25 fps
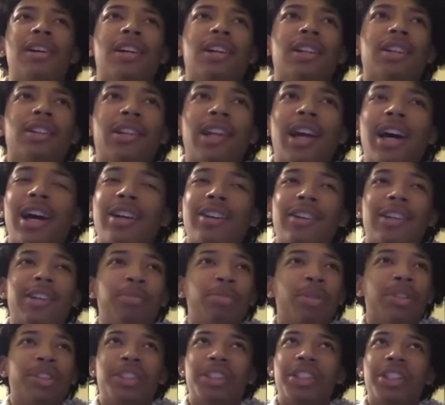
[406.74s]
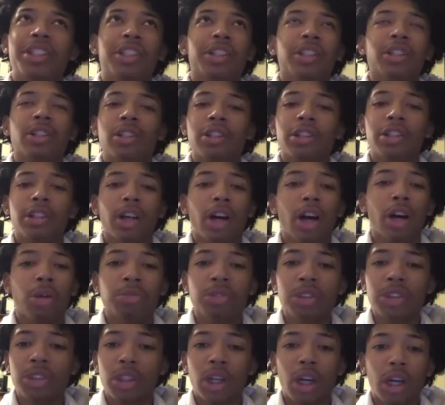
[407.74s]
not in particular. I'm
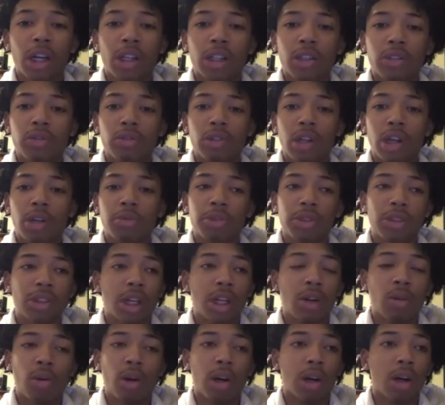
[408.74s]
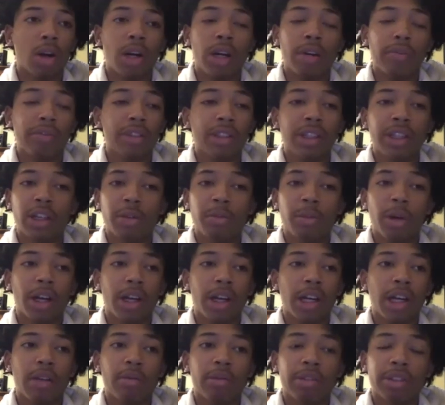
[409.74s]
just trying to work on everything in my
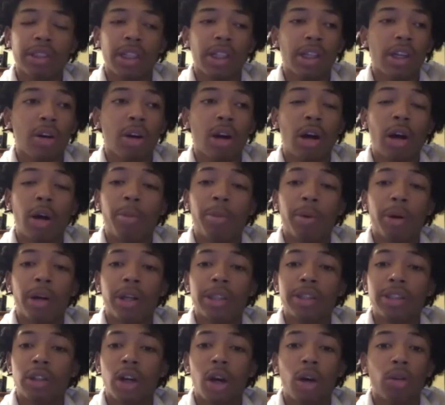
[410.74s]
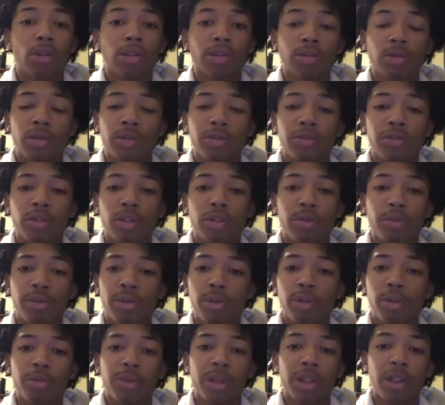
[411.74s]
game because I know it's always room for
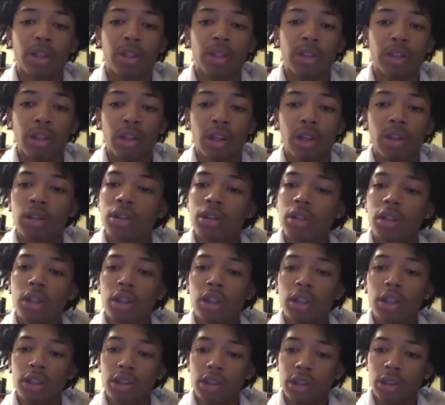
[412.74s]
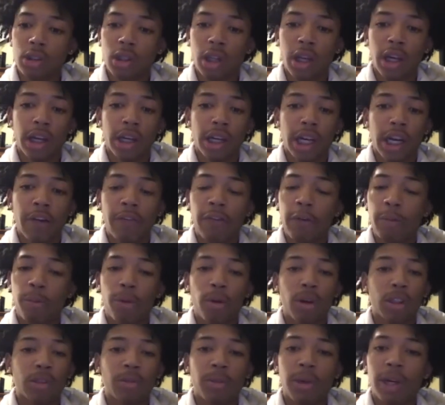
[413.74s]
improvement. So like every
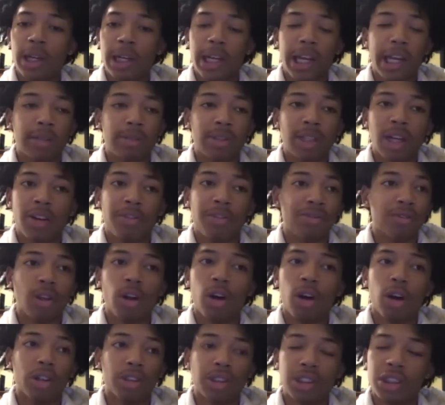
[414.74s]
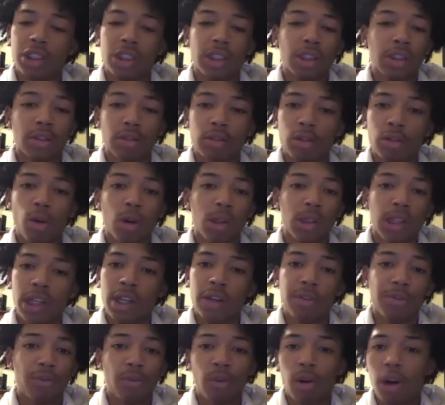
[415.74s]
part of my game's got flaws in it, going
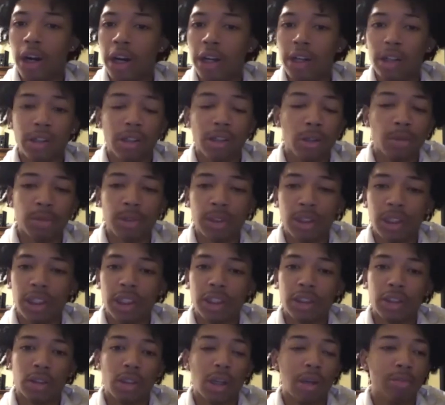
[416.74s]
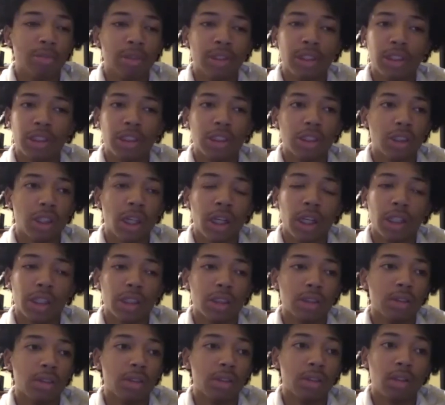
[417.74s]
left, right. You know what I'm saying? So I'm really just trying to
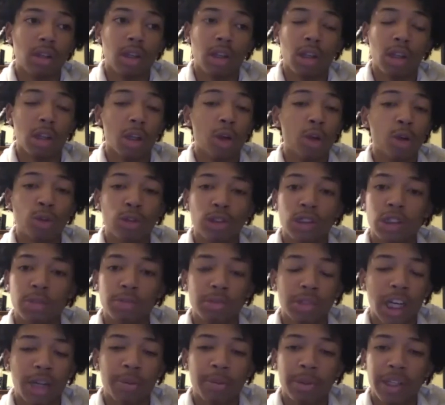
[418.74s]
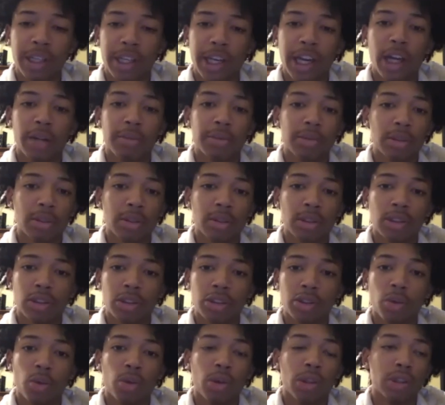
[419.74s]
close them type of gaps
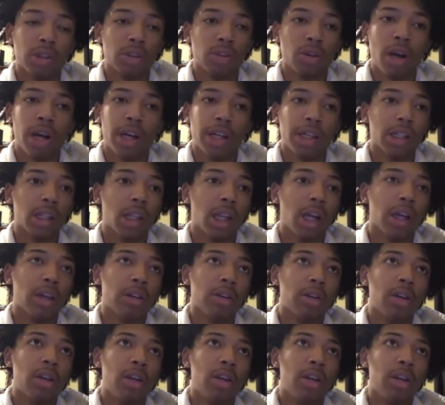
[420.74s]
so I can like